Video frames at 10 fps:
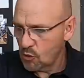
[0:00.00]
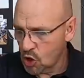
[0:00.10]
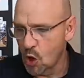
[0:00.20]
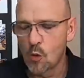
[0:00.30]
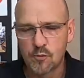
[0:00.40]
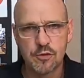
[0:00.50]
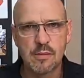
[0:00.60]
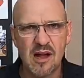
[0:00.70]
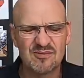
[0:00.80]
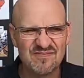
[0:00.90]
out cold for
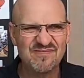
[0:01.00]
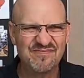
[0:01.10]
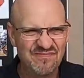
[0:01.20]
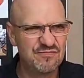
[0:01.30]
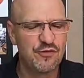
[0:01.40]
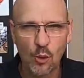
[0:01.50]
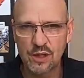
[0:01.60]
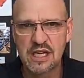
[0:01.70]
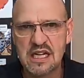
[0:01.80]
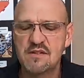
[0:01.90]
about
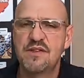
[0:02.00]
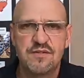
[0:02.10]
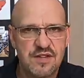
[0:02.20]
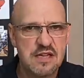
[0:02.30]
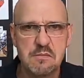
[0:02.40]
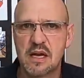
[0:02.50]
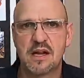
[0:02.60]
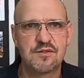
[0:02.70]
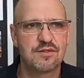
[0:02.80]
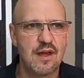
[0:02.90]
14, 15
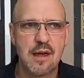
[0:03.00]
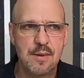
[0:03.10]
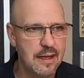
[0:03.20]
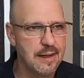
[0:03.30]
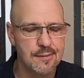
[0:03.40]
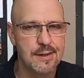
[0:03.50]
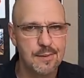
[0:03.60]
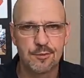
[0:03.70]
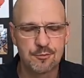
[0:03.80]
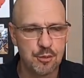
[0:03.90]
minutes. I mean,
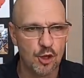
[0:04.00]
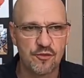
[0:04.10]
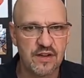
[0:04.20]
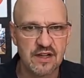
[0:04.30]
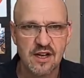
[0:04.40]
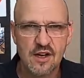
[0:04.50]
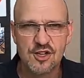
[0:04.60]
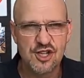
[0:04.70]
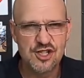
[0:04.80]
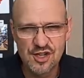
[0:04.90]
it was perfect.
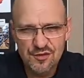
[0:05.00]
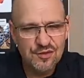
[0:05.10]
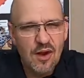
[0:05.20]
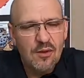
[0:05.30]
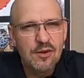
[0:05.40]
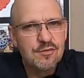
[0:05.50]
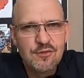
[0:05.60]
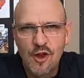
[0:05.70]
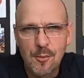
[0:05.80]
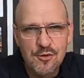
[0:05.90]
She just
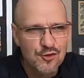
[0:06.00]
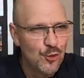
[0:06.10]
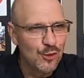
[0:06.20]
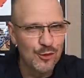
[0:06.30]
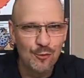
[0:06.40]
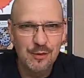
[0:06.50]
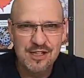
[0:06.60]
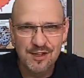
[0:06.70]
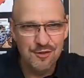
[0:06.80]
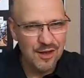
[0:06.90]
started coming to a little
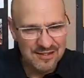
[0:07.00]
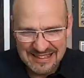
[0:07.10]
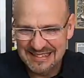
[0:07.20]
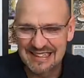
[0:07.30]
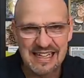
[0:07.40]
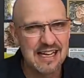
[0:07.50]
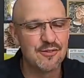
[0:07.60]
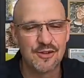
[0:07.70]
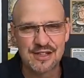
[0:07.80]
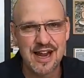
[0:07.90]
bit just when I was getting to the
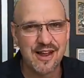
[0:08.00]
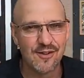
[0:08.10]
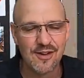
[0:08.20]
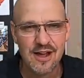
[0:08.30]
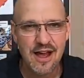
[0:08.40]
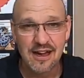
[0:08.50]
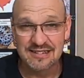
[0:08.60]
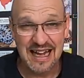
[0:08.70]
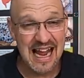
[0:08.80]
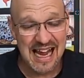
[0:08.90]
end of her tail,
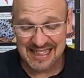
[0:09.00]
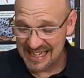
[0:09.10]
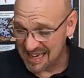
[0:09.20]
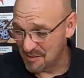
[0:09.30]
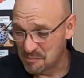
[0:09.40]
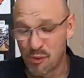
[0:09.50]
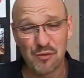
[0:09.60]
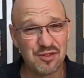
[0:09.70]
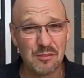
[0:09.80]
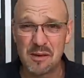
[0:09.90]
because I actually had to
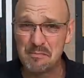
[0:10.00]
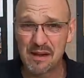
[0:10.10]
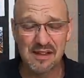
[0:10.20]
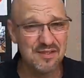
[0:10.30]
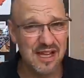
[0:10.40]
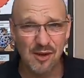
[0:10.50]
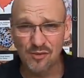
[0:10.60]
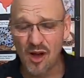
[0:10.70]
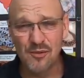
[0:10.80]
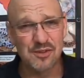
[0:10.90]
pull some of them belly
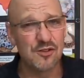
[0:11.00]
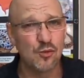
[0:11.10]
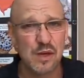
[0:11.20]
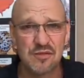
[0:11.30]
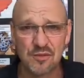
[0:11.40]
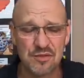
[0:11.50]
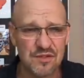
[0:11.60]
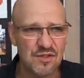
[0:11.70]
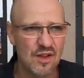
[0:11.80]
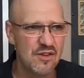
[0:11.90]
scales off with the
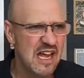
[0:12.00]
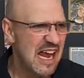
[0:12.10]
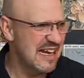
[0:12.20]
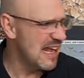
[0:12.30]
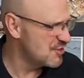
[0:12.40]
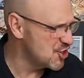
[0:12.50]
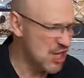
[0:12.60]
tweezers and stuff. And that